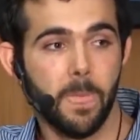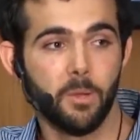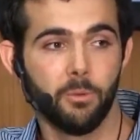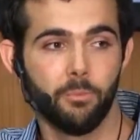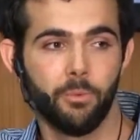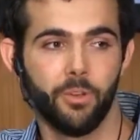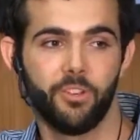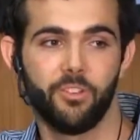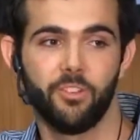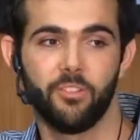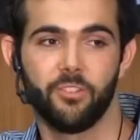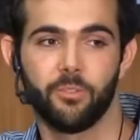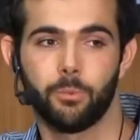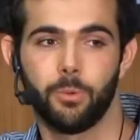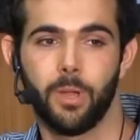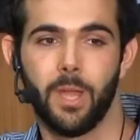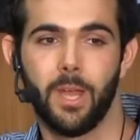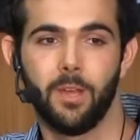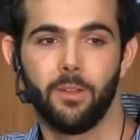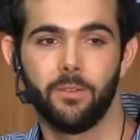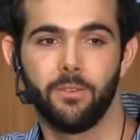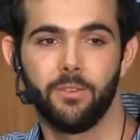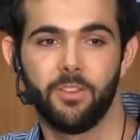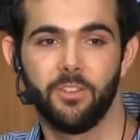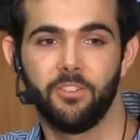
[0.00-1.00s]
which is
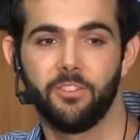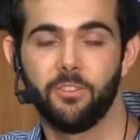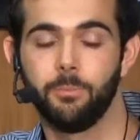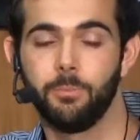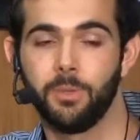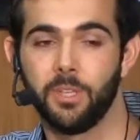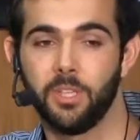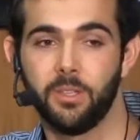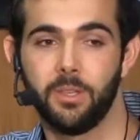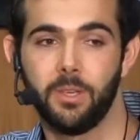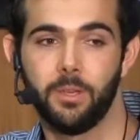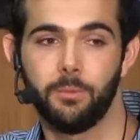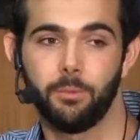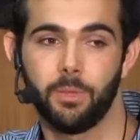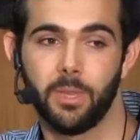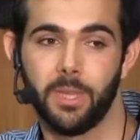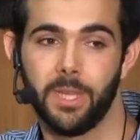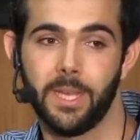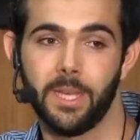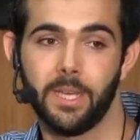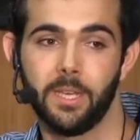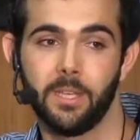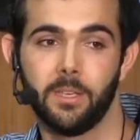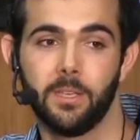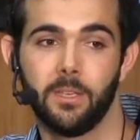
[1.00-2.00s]
around
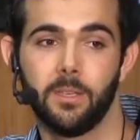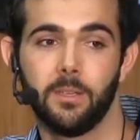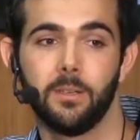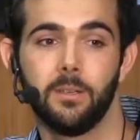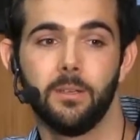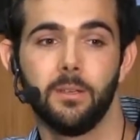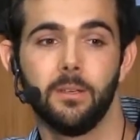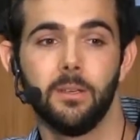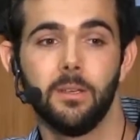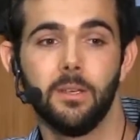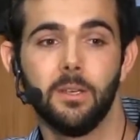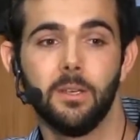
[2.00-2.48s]
disability-related